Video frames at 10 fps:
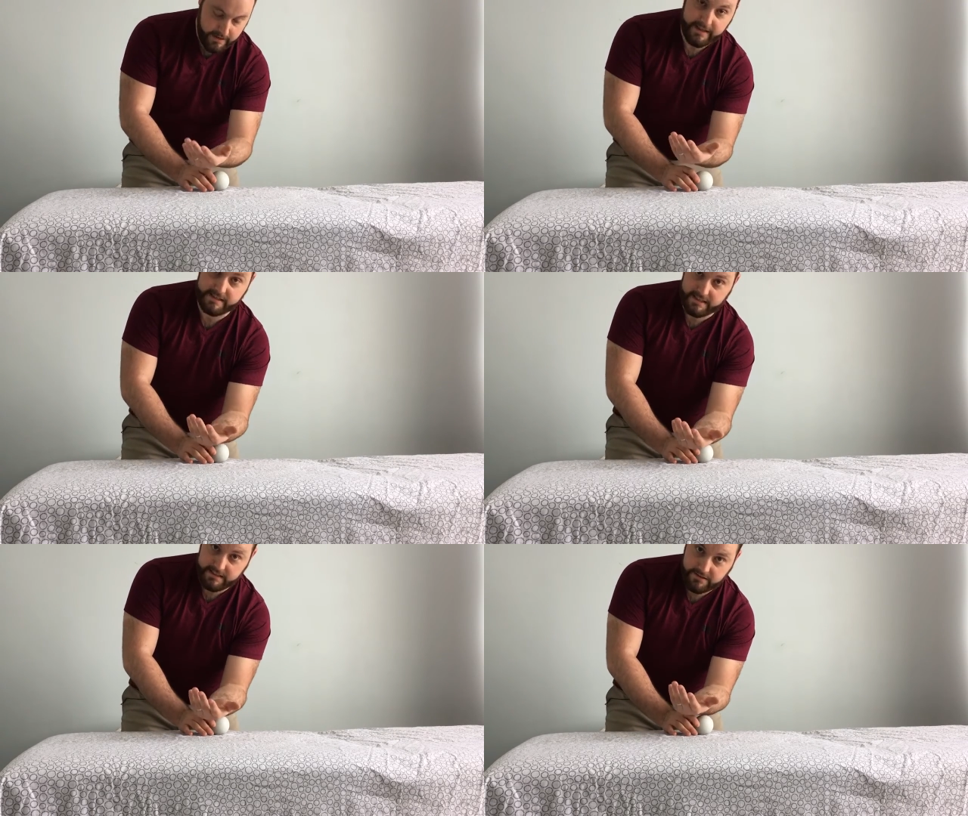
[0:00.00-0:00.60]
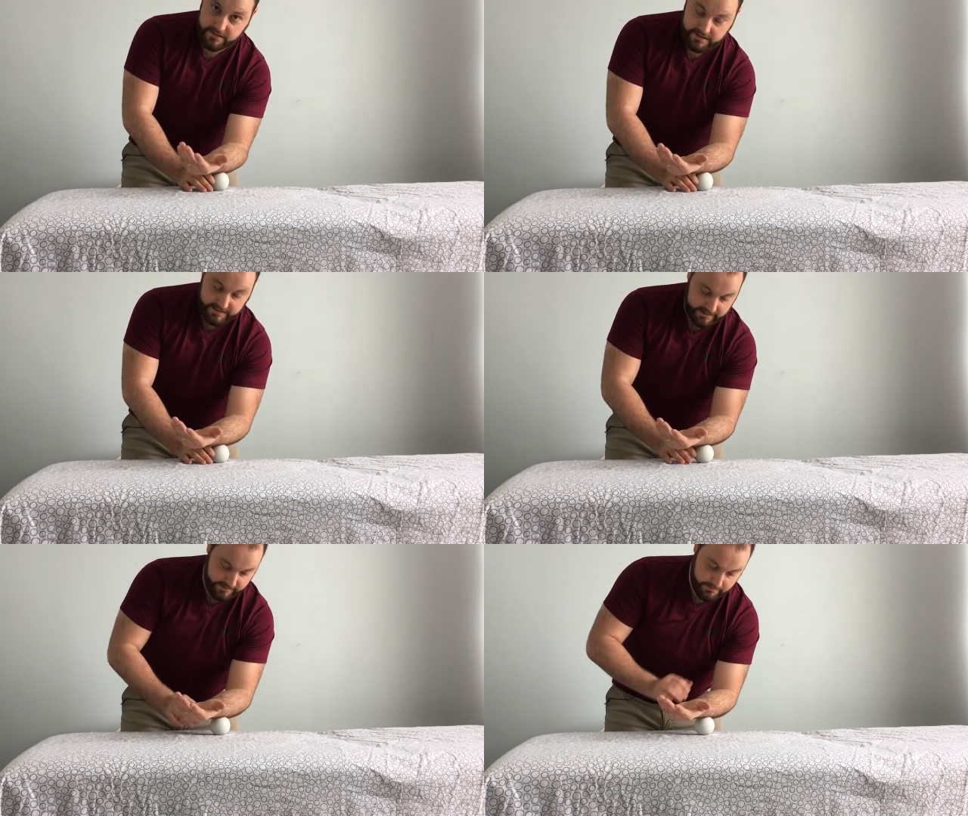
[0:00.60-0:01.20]
It's easier to
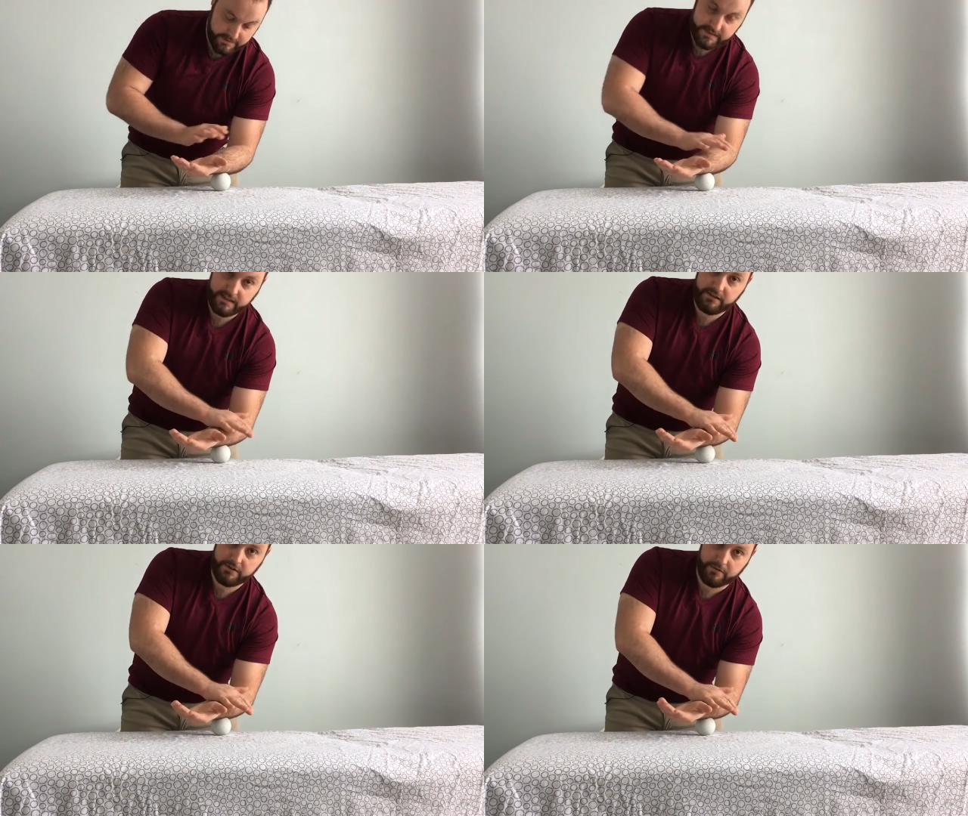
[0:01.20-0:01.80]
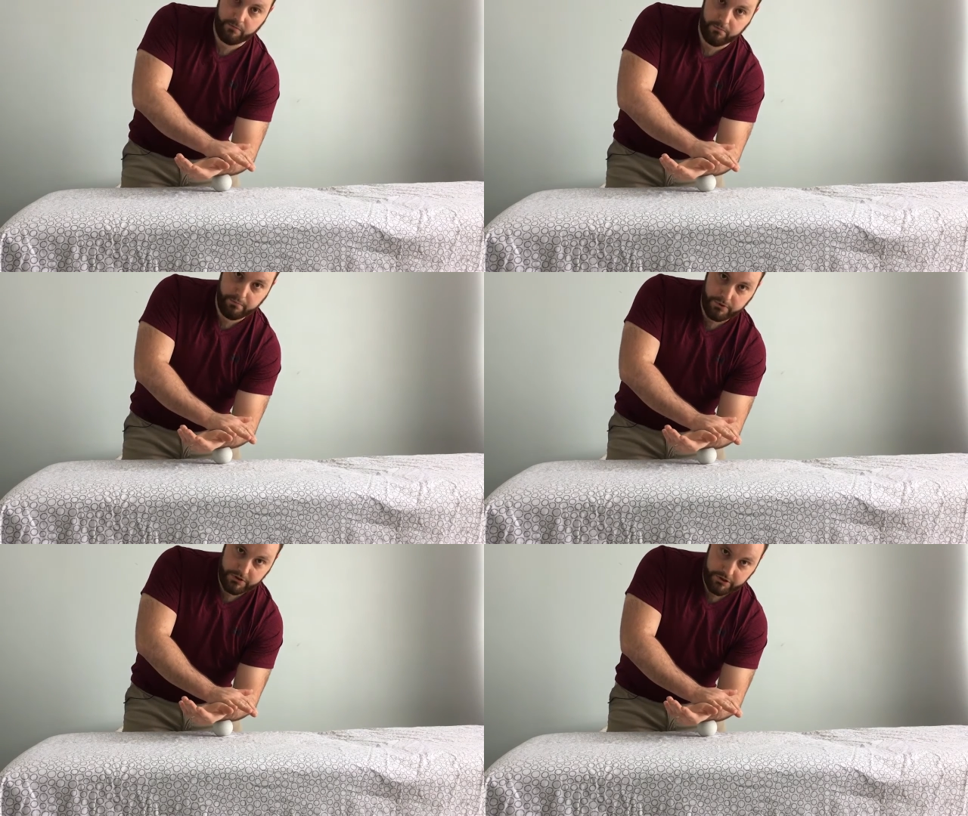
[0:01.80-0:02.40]
stand up because then you can
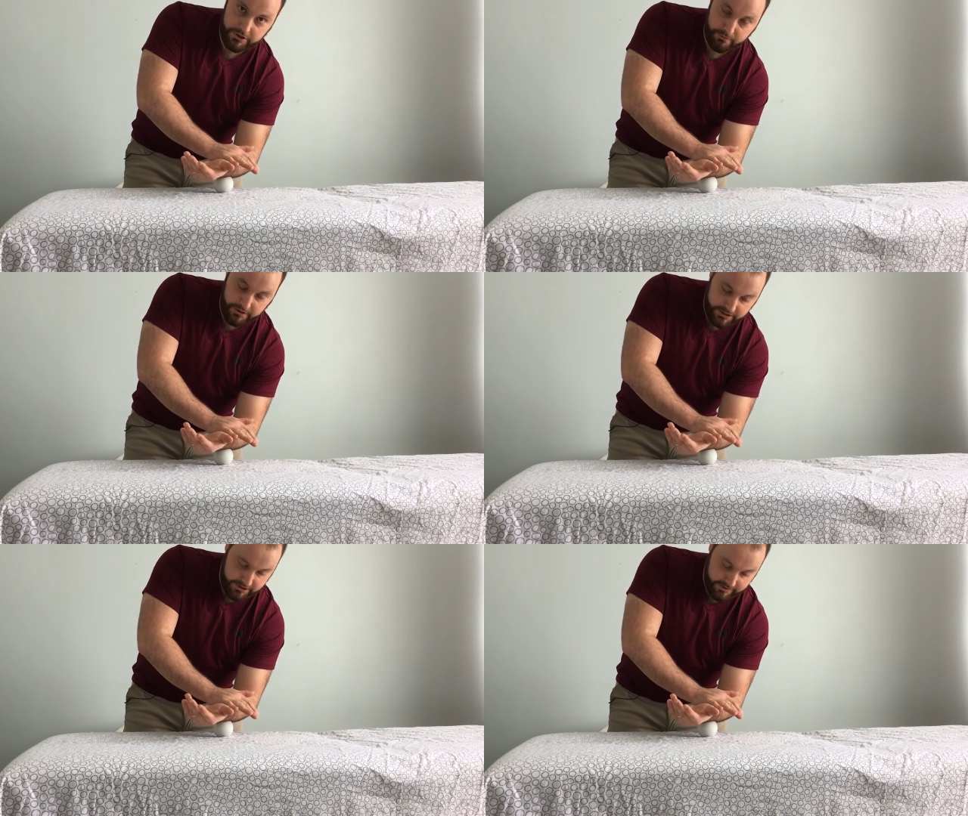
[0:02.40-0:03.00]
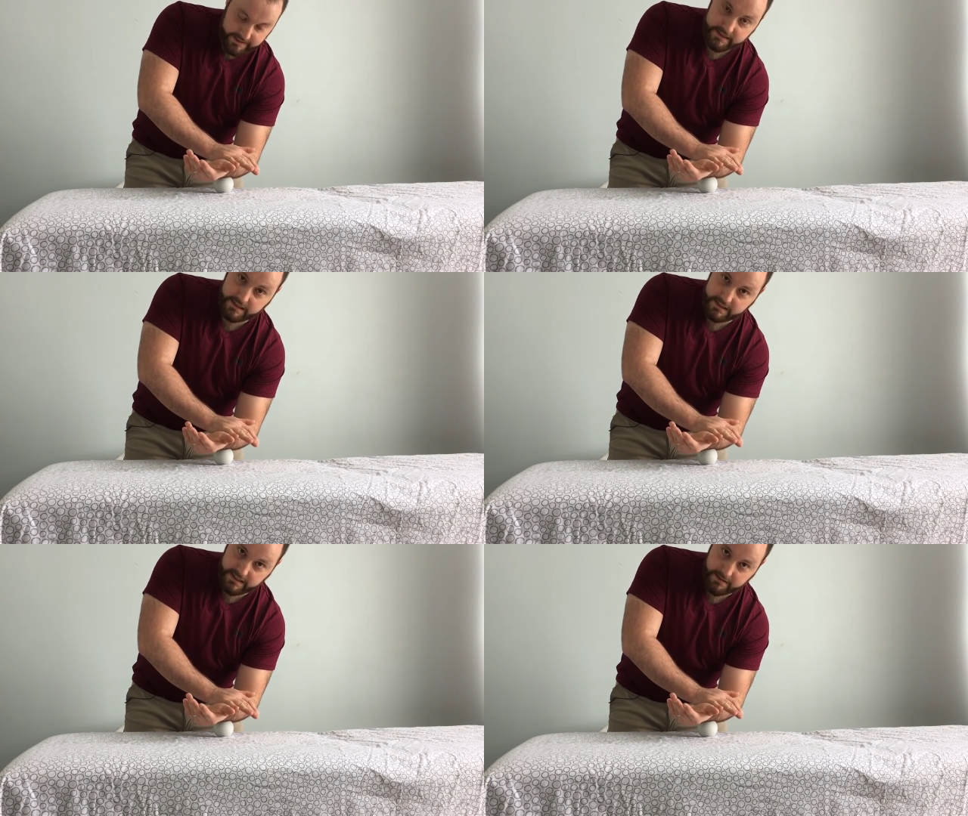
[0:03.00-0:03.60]
push your pressure into
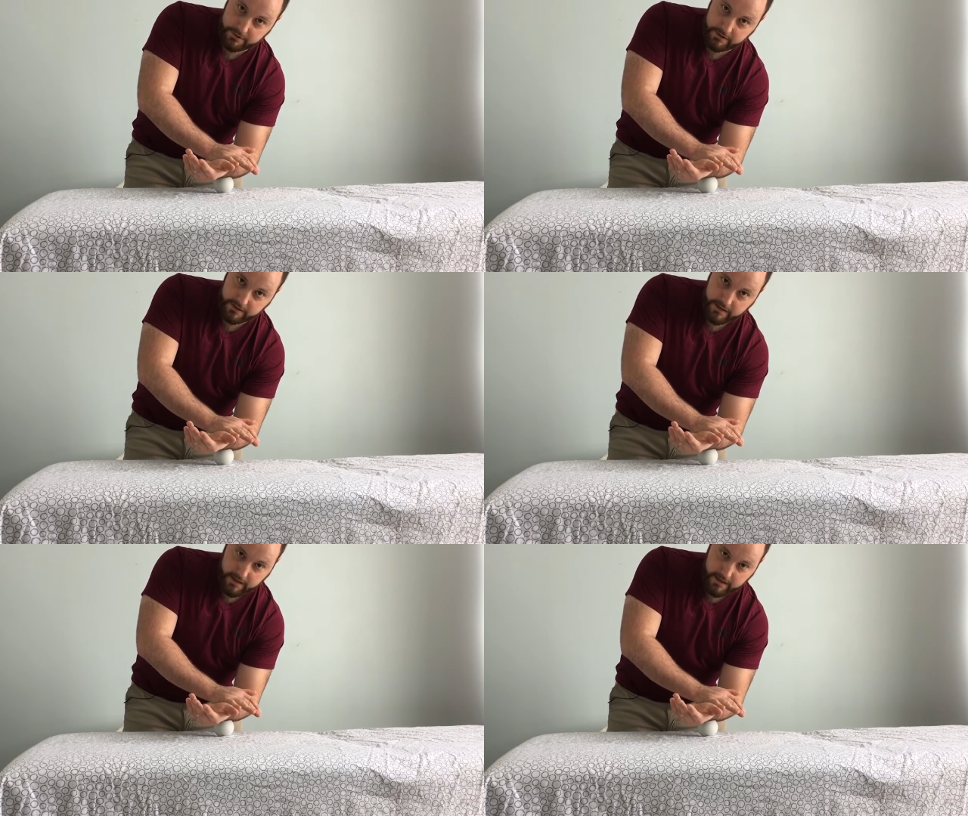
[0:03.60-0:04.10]
the table